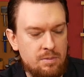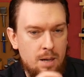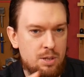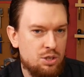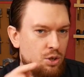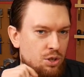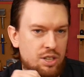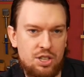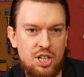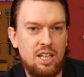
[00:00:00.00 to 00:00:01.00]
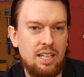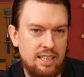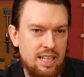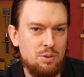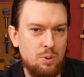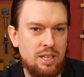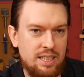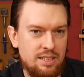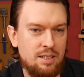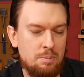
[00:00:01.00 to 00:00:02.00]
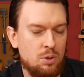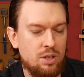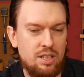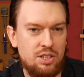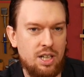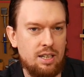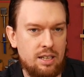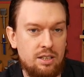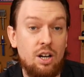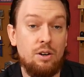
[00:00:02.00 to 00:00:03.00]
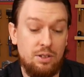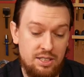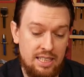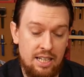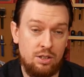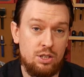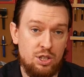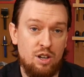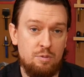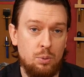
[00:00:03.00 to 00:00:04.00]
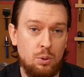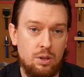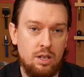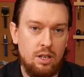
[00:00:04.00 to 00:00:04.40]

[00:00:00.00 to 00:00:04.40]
I'm just not good at juggling. That's what it is. I'm not good at juggling. No, you're standing on a surfboard.